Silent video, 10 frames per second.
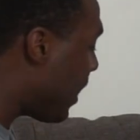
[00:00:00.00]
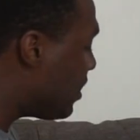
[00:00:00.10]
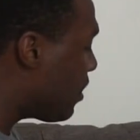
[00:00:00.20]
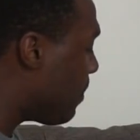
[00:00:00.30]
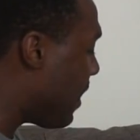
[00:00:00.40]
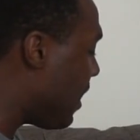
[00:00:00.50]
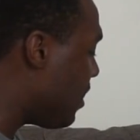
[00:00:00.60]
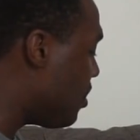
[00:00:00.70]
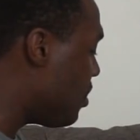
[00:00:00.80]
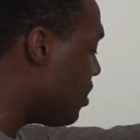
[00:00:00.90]
edge of the
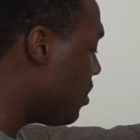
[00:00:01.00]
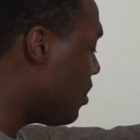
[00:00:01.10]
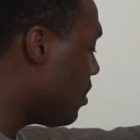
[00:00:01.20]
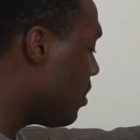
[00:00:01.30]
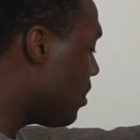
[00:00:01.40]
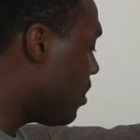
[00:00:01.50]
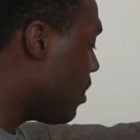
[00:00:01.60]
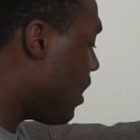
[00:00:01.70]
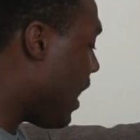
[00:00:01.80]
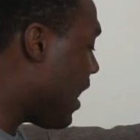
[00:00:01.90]
page,
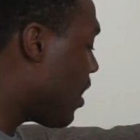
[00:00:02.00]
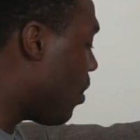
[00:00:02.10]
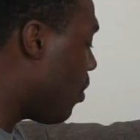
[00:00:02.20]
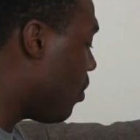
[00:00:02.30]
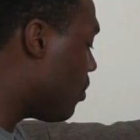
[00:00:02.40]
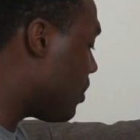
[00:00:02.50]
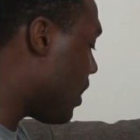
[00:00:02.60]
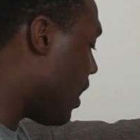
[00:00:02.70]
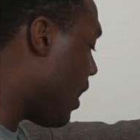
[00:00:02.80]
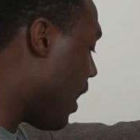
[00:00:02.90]
it
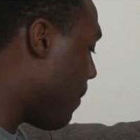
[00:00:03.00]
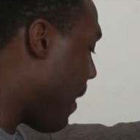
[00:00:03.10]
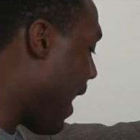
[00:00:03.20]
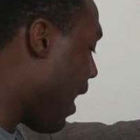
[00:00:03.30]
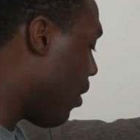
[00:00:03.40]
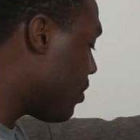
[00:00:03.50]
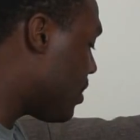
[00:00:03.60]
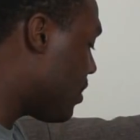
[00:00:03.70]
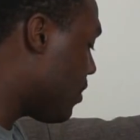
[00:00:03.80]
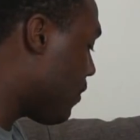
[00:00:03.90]
goes about,
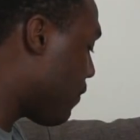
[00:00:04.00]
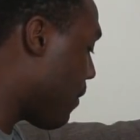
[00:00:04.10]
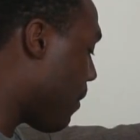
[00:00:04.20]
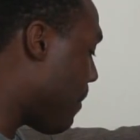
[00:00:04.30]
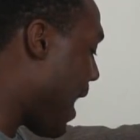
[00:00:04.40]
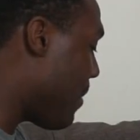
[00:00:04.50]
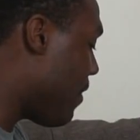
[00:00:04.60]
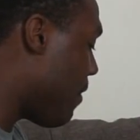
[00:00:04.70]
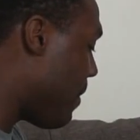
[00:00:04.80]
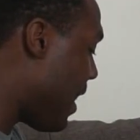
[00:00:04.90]
from the bottom
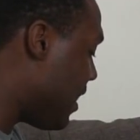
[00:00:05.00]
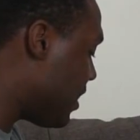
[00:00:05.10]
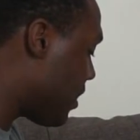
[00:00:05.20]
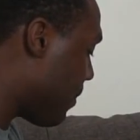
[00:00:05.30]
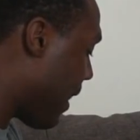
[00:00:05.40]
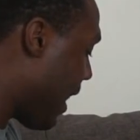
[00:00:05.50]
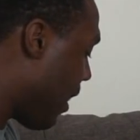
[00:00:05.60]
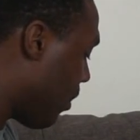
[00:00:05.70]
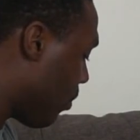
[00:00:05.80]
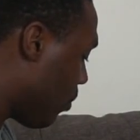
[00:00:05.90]
of the page, it's
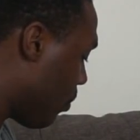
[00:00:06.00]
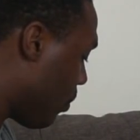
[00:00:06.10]
about